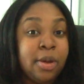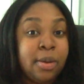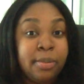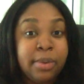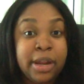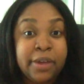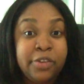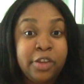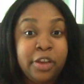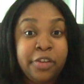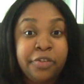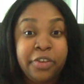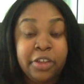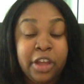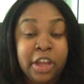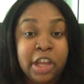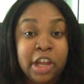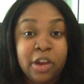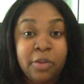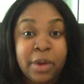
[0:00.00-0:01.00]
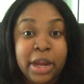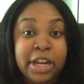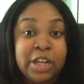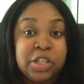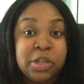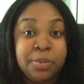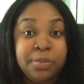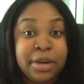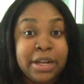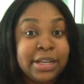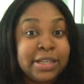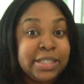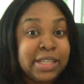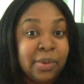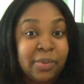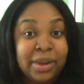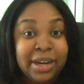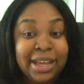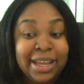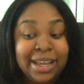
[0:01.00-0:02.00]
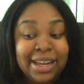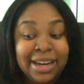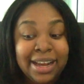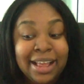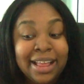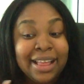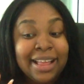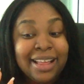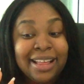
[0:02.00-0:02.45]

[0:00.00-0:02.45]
But if you feel like you're ready to bring someone in,